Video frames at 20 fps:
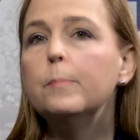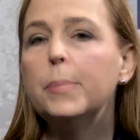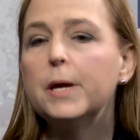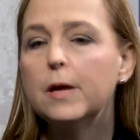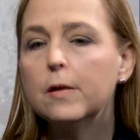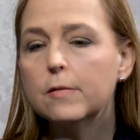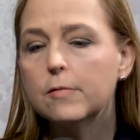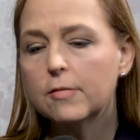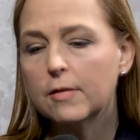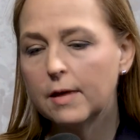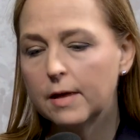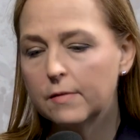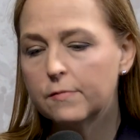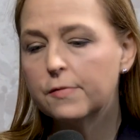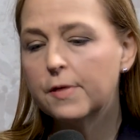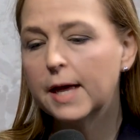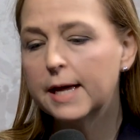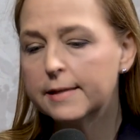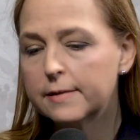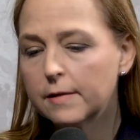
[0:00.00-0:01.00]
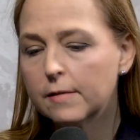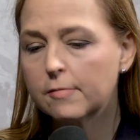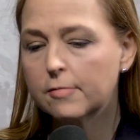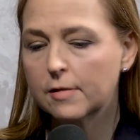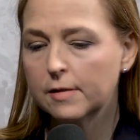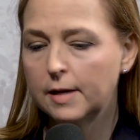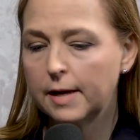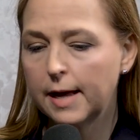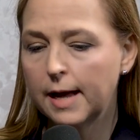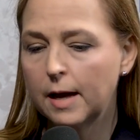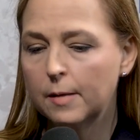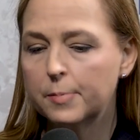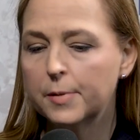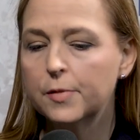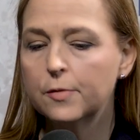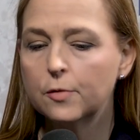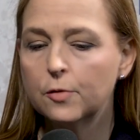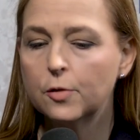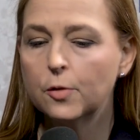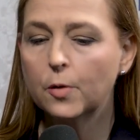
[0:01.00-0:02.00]
Because if that doesn't
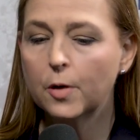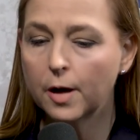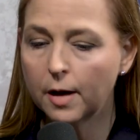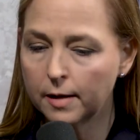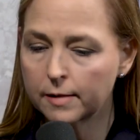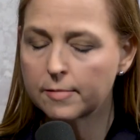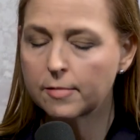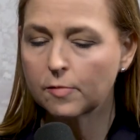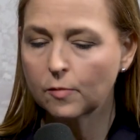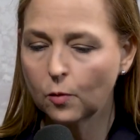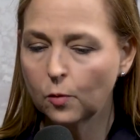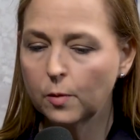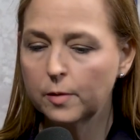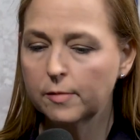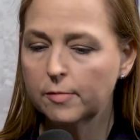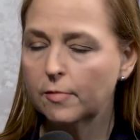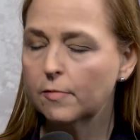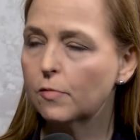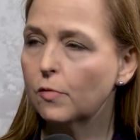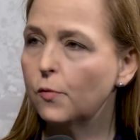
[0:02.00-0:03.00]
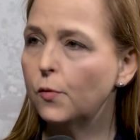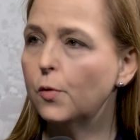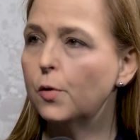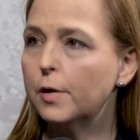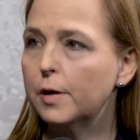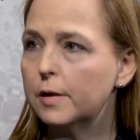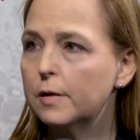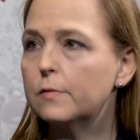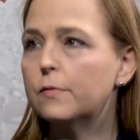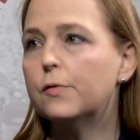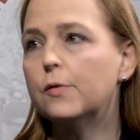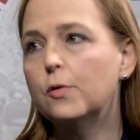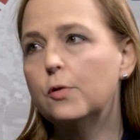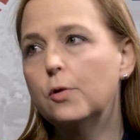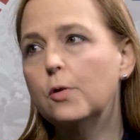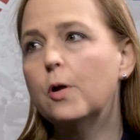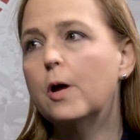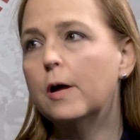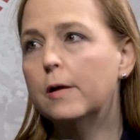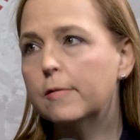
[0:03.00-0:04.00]
happen, there are no consequences for it. And if there are
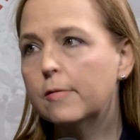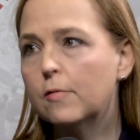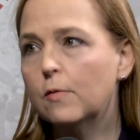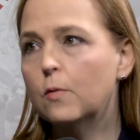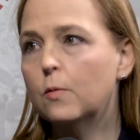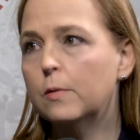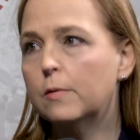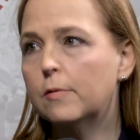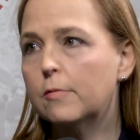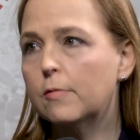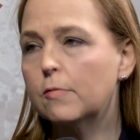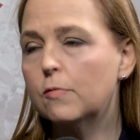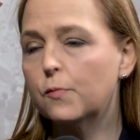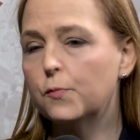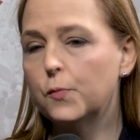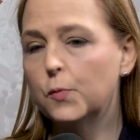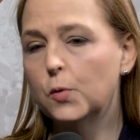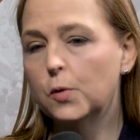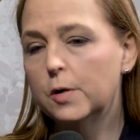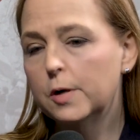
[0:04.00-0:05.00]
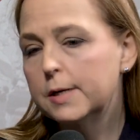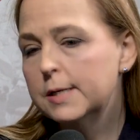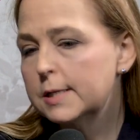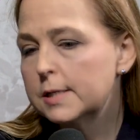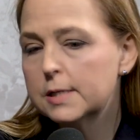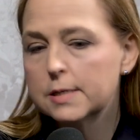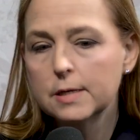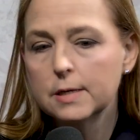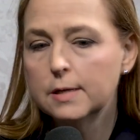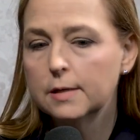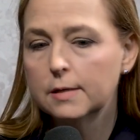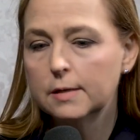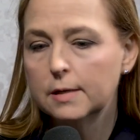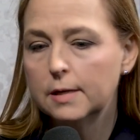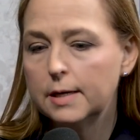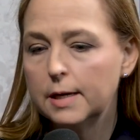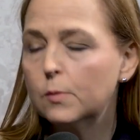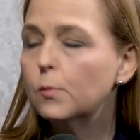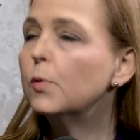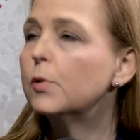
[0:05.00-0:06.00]
no consequences for it,
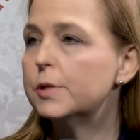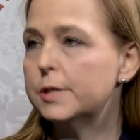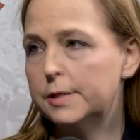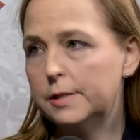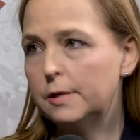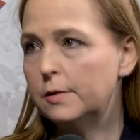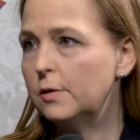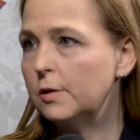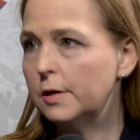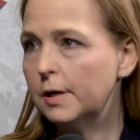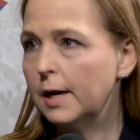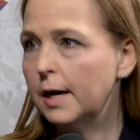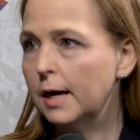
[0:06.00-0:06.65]
it will continue to